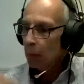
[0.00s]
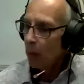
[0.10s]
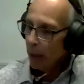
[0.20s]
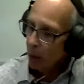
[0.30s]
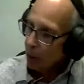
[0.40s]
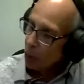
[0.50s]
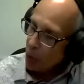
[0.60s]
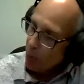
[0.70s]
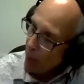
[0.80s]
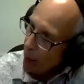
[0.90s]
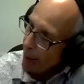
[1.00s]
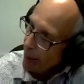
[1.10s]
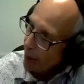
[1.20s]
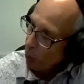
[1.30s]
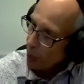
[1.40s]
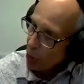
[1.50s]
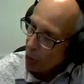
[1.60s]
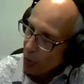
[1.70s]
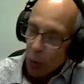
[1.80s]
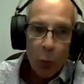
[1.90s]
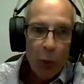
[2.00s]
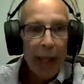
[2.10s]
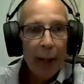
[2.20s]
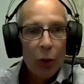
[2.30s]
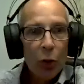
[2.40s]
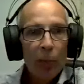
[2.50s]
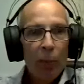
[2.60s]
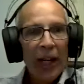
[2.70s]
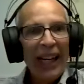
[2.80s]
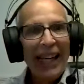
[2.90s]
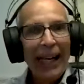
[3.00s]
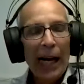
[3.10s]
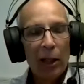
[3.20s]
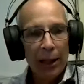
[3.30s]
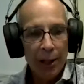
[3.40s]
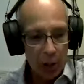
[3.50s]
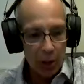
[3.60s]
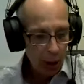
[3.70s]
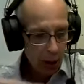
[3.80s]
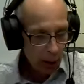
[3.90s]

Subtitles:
and look just behind it, which is this one here, it's called brachialis.